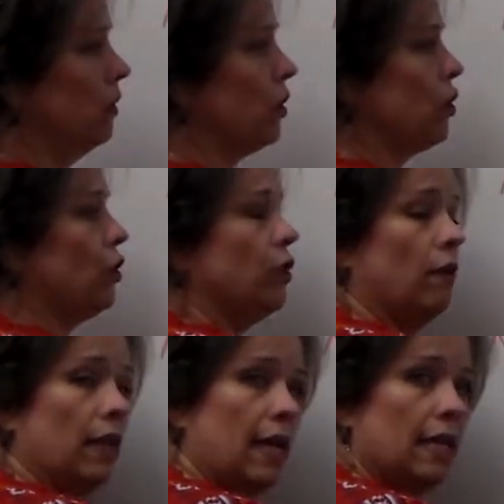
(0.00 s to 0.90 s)
there's 2
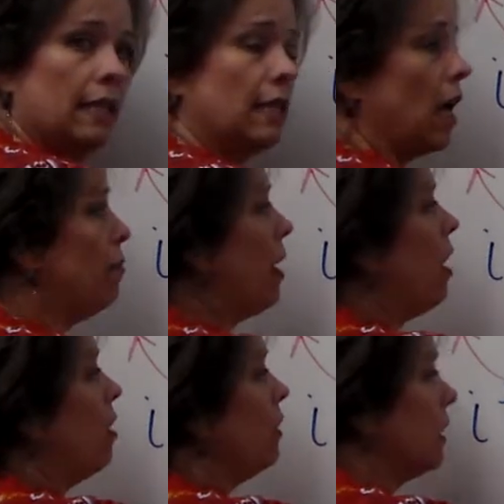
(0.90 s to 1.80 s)
on the inside, but
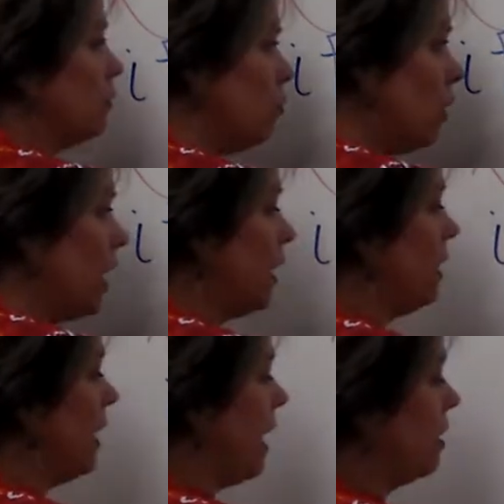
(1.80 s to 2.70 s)
always 1
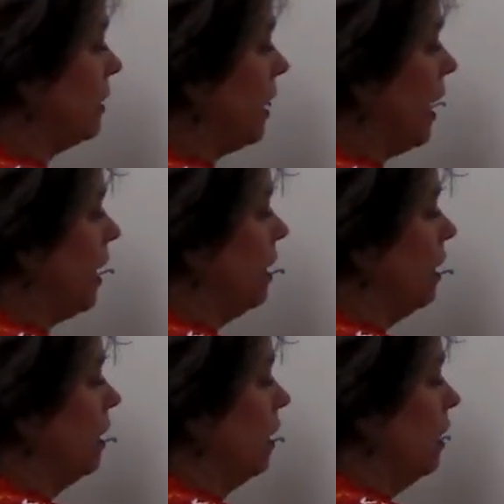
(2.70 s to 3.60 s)
on the outside,
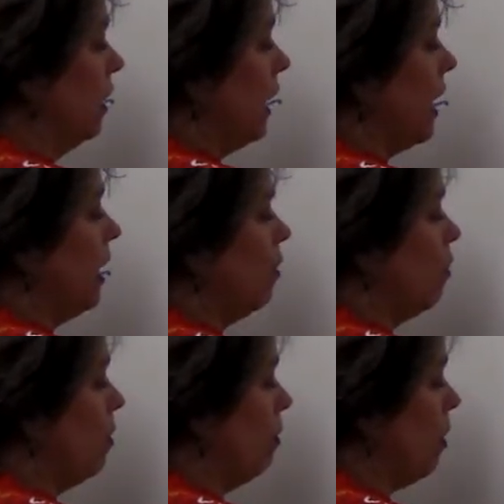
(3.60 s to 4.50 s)
and it
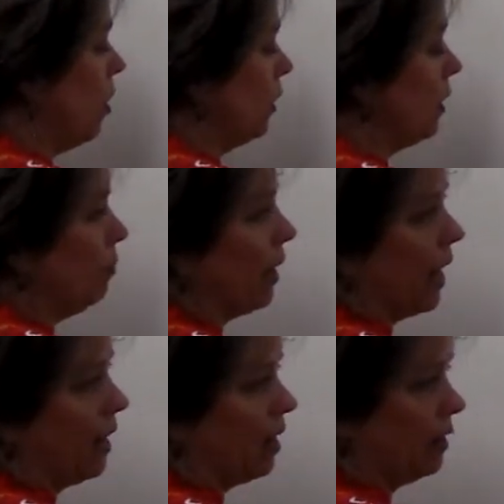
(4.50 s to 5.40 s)
will
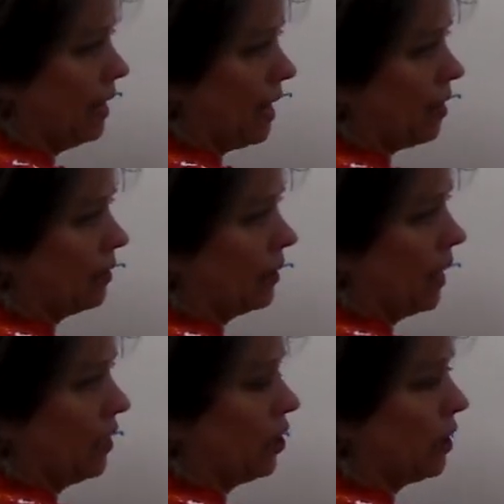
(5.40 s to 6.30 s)
multiply on the
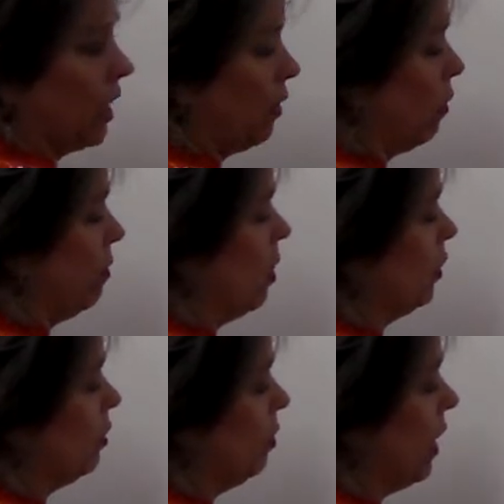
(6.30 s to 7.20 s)
outside, just like we're
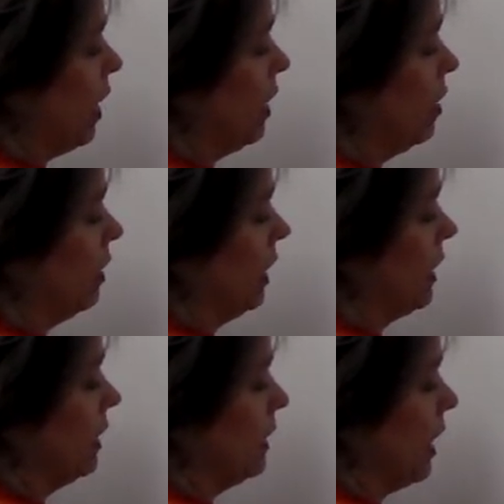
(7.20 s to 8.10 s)
multiplying on
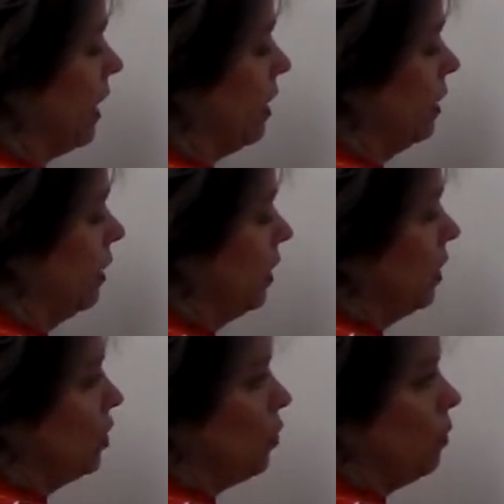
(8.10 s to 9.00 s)
the inside.
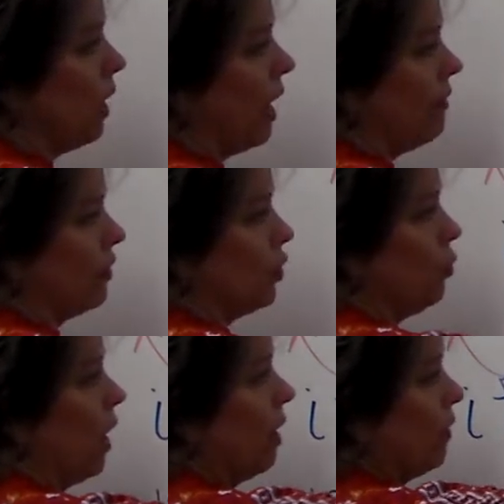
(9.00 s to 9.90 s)
So we'll have a
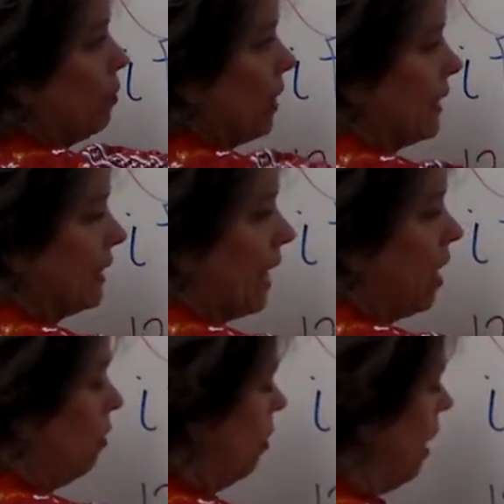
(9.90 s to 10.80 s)
12 that breaks
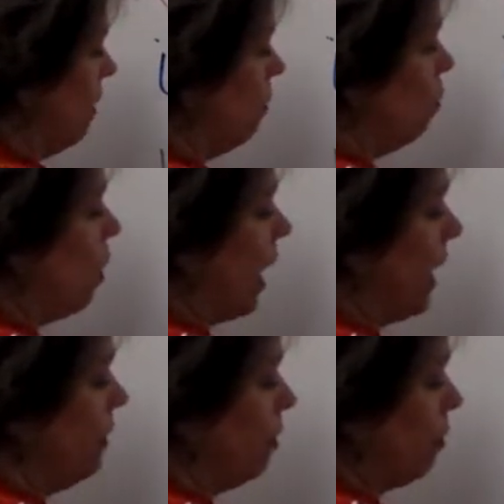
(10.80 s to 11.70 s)
out, we'll have a
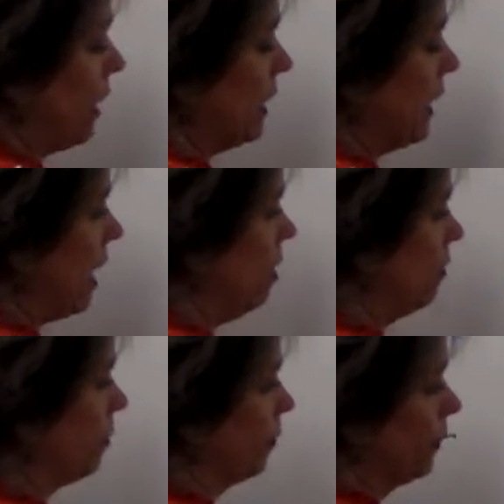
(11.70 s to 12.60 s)
y that breaks
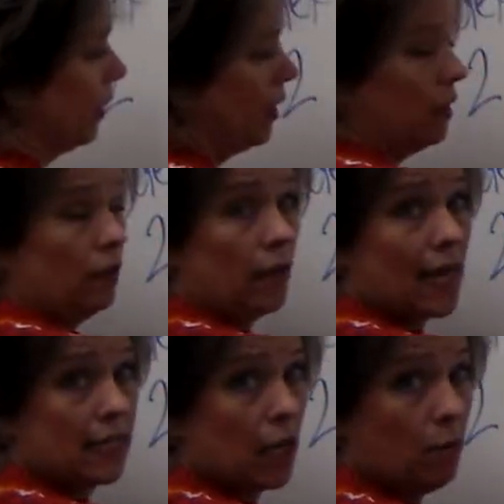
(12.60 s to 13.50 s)
out.
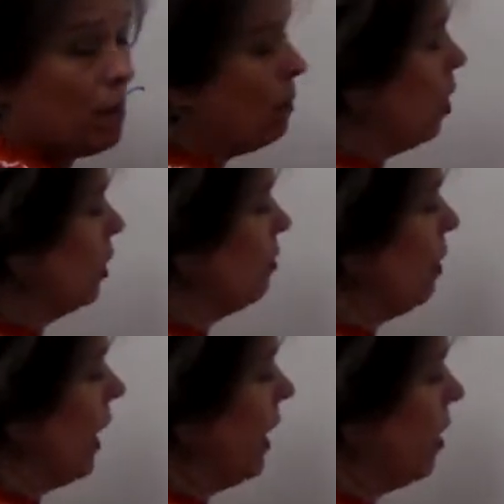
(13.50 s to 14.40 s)
That's going to be
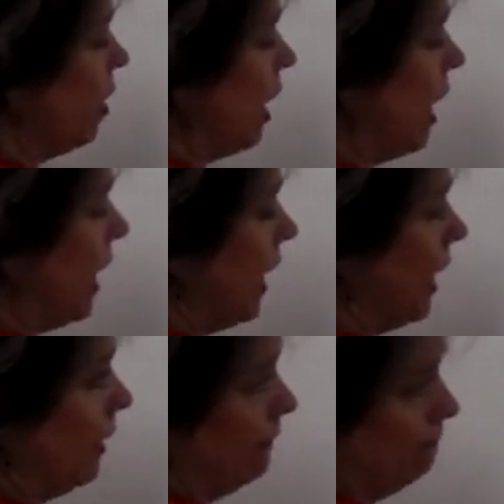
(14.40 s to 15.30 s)
multiplying our
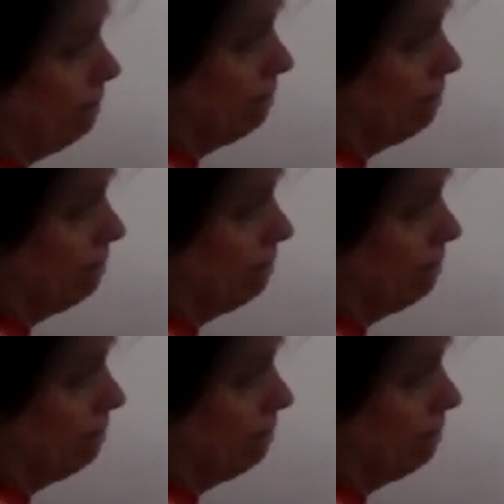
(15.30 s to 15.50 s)
I.